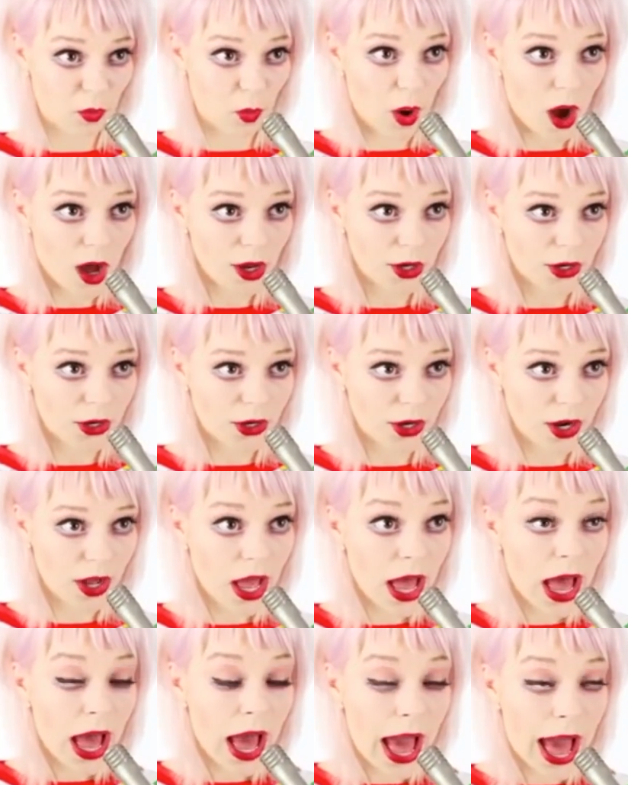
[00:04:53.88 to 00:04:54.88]
broke up in
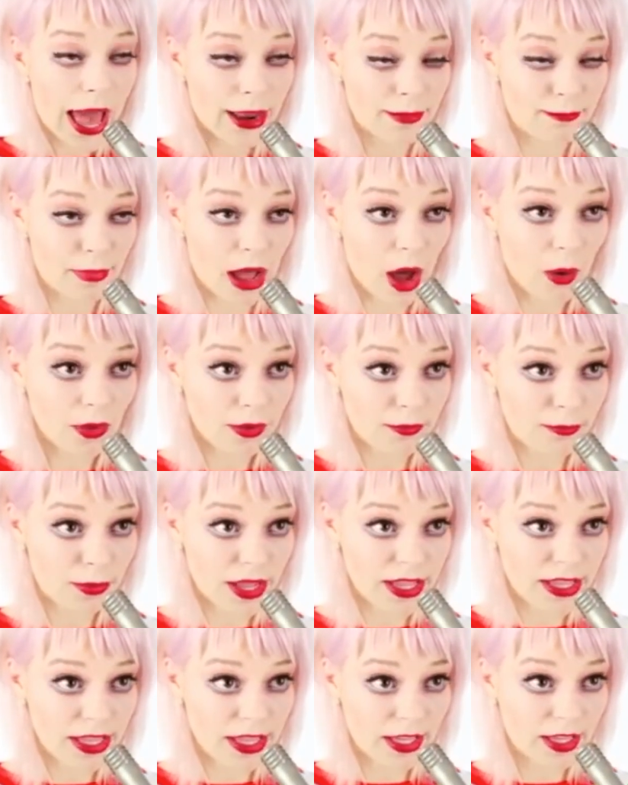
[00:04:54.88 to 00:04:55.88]
early
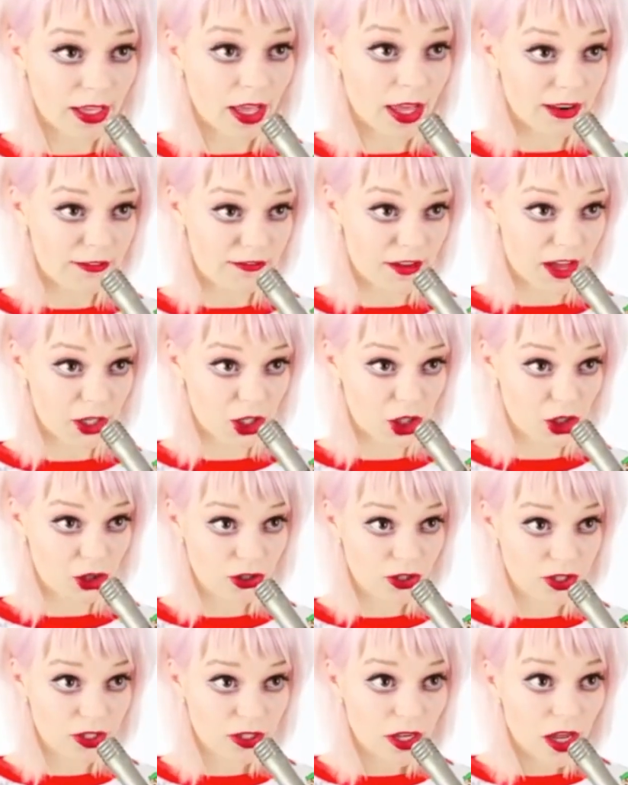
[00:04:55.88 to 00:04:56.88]
2014. In
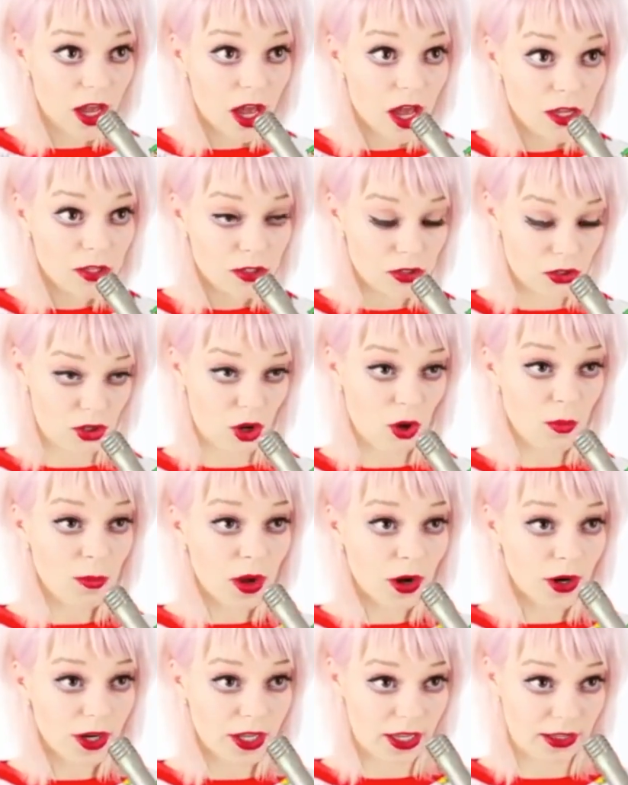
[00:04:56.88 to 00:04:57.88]
November
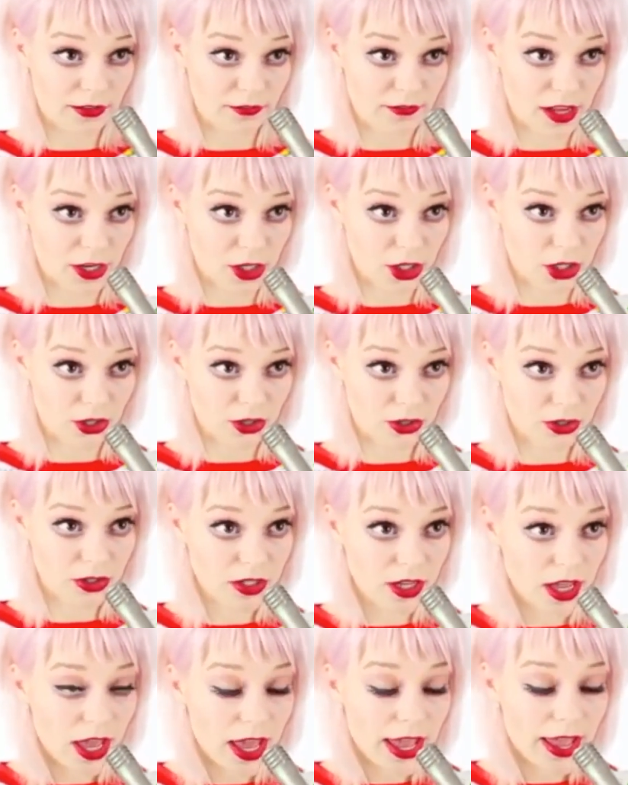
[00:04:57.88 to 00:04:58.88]
2014,
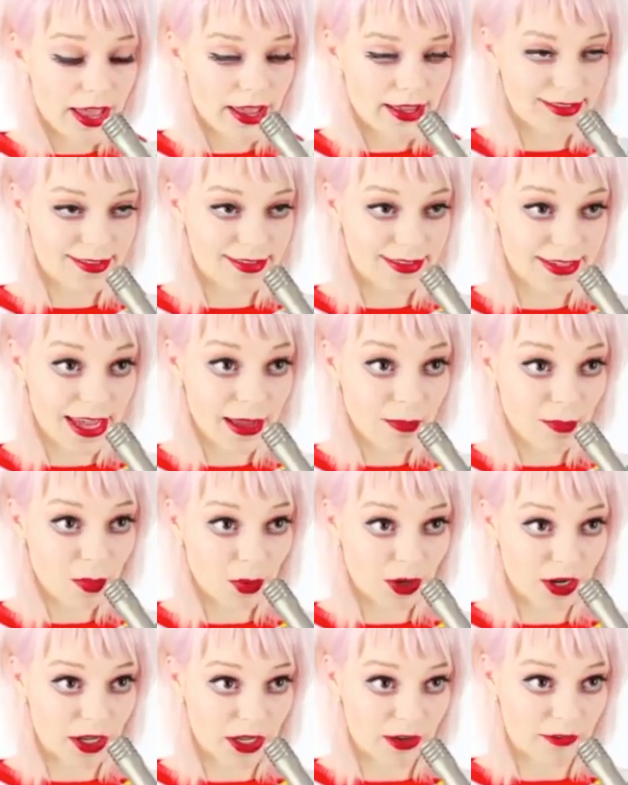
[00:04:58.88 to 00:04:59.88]
Poppy's video of
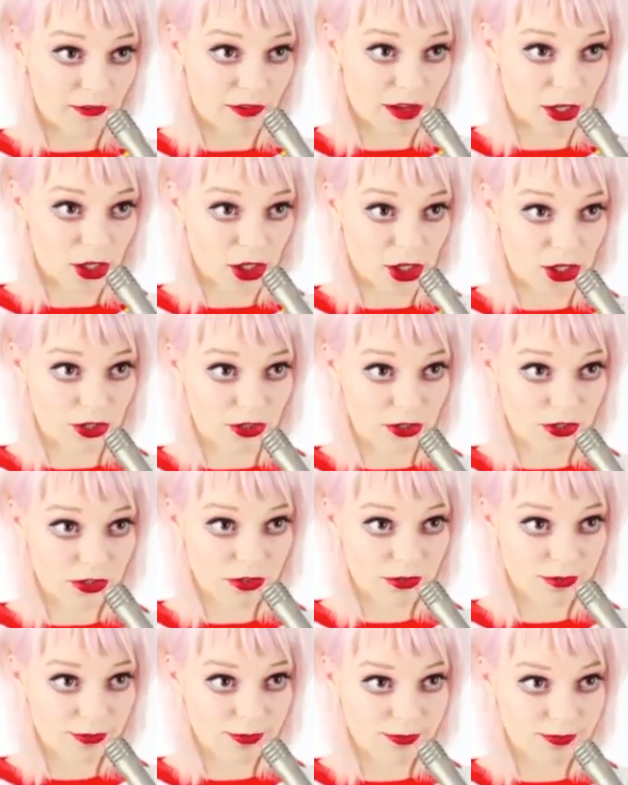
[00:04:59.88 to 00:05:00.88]
her eating cotton
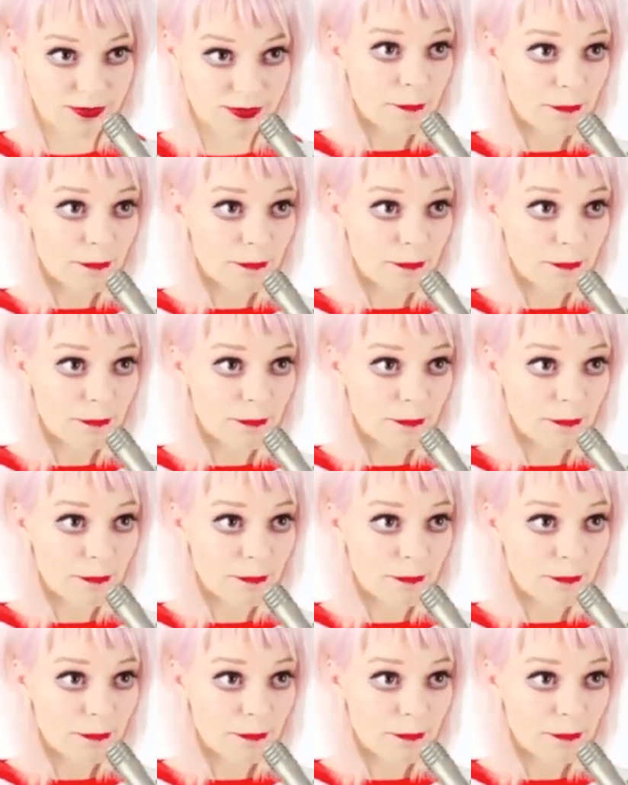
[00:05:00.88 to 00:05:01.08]
candy was